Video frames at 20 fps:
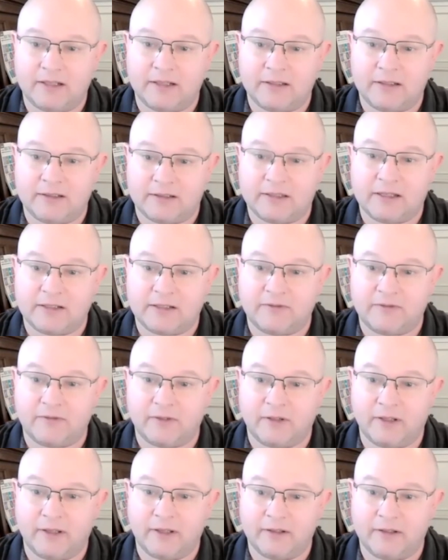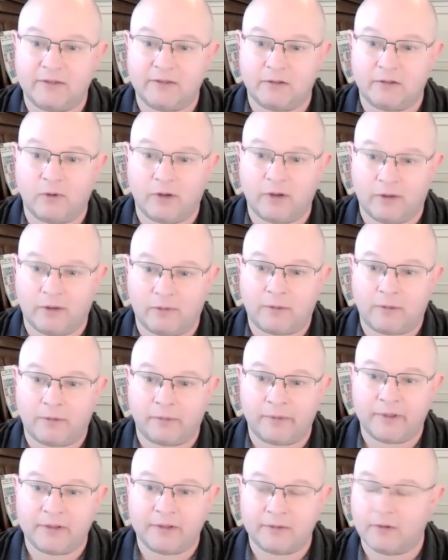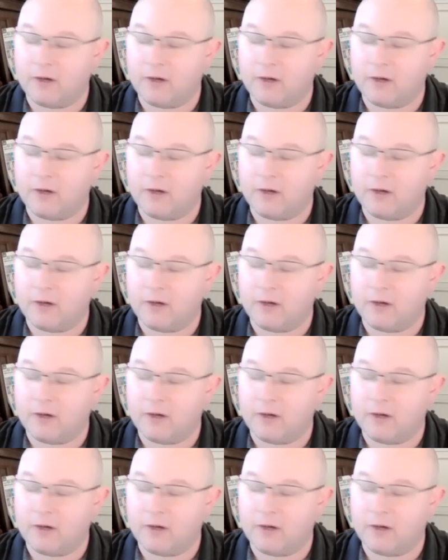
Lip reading: and successfully is sort of where the rubber meets the